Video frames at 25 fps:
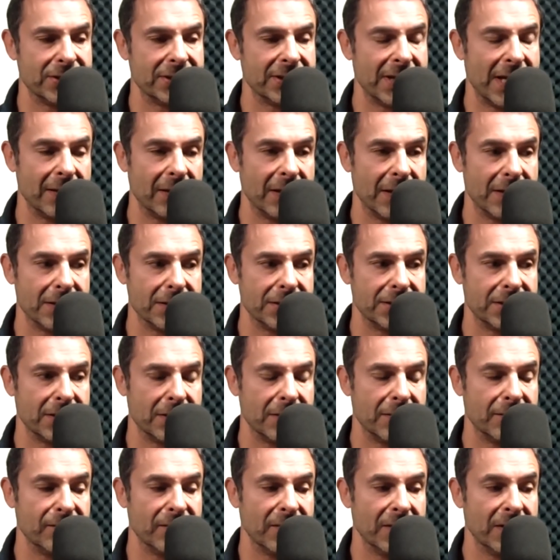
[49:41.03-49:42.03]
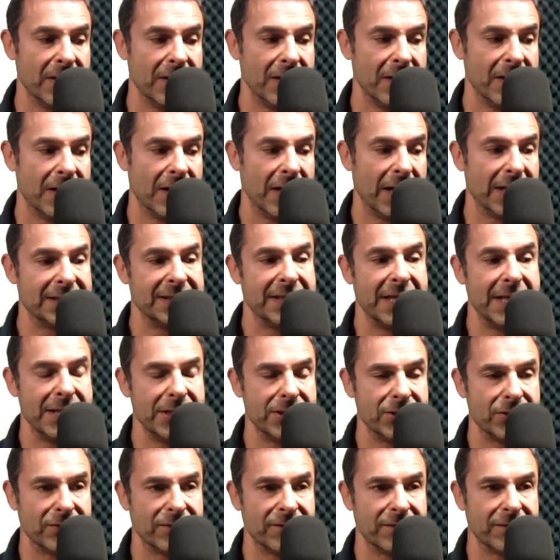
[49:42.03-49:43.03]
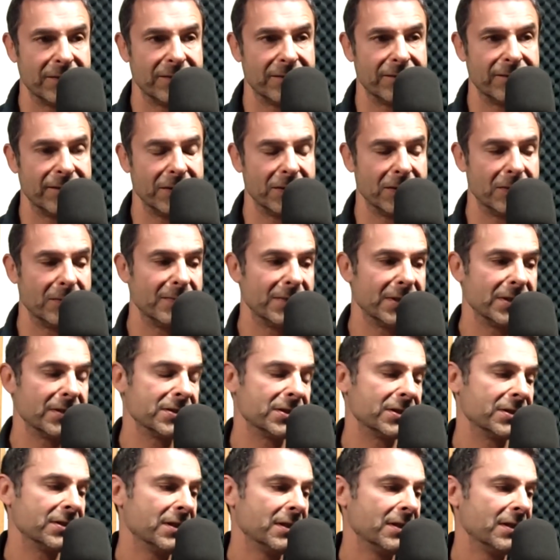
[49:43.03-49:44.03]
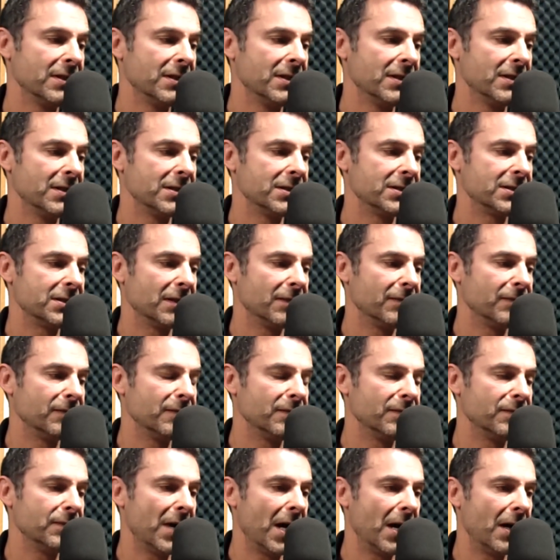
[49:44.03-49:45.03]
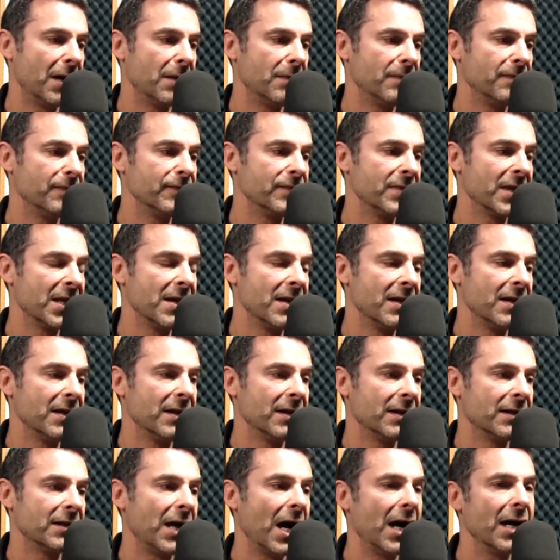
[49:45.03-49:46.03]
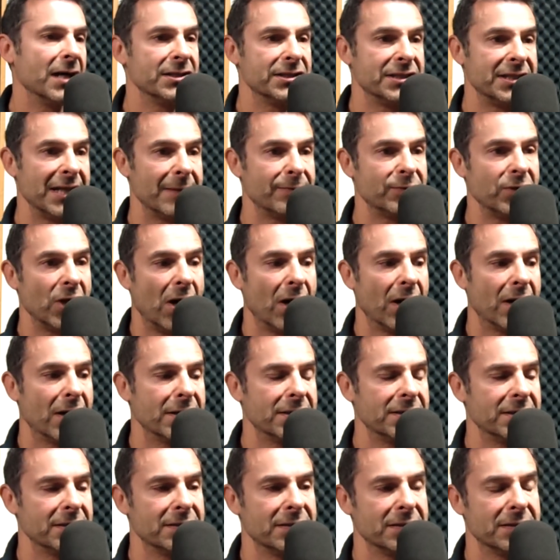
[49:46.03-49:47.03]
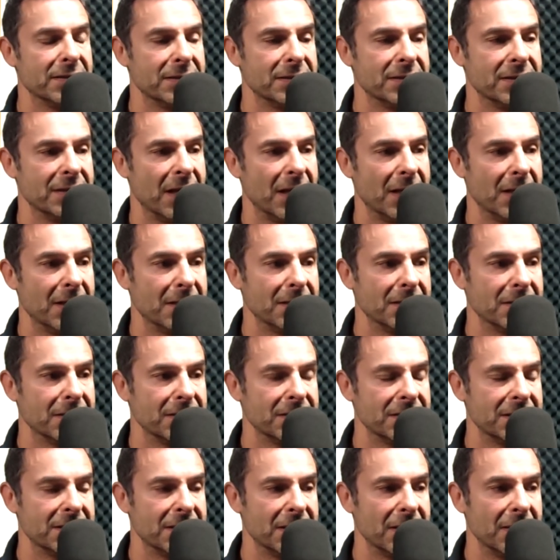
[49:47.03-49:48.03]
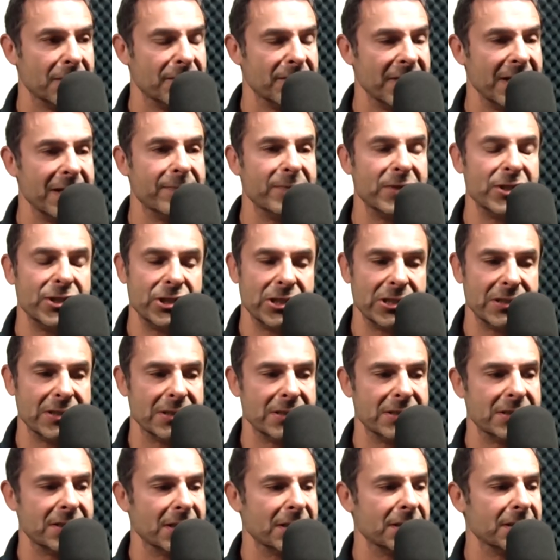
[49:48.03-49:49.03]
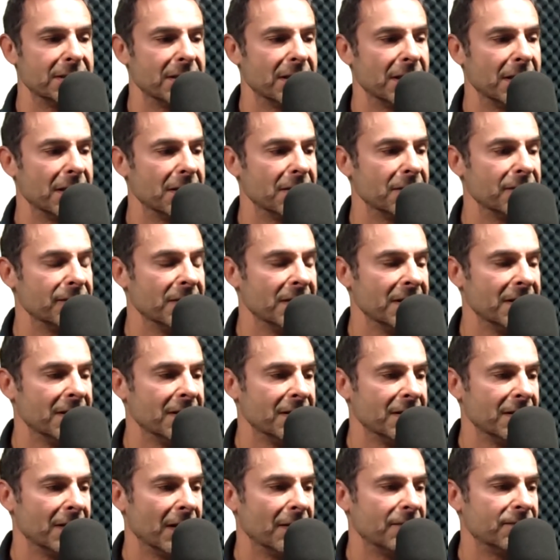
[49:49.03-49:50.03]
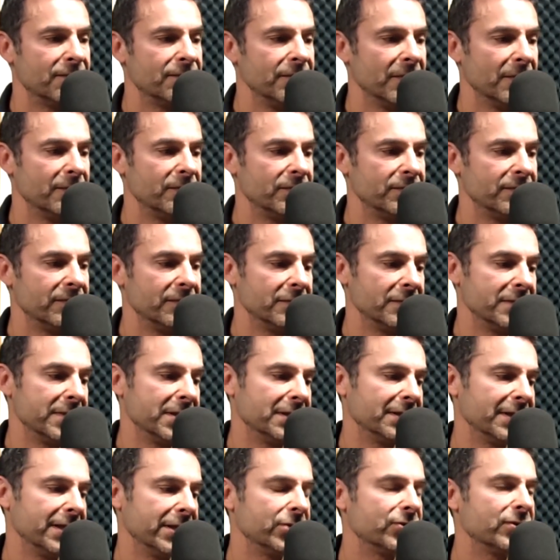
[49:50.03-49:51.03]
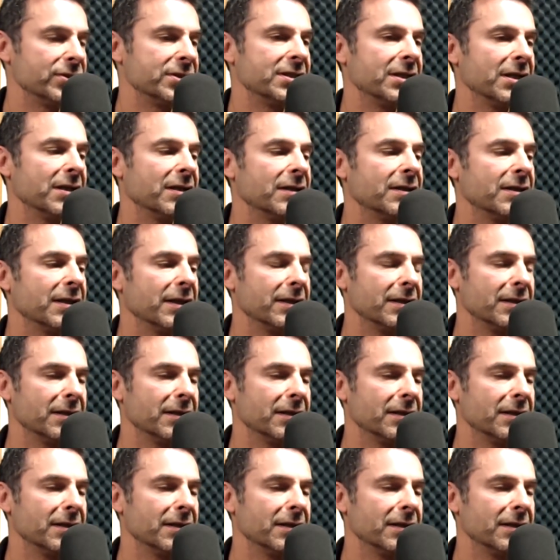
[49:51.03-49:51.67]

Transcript: There's a teaser for the film, and there's some concept art and some images and a really interesting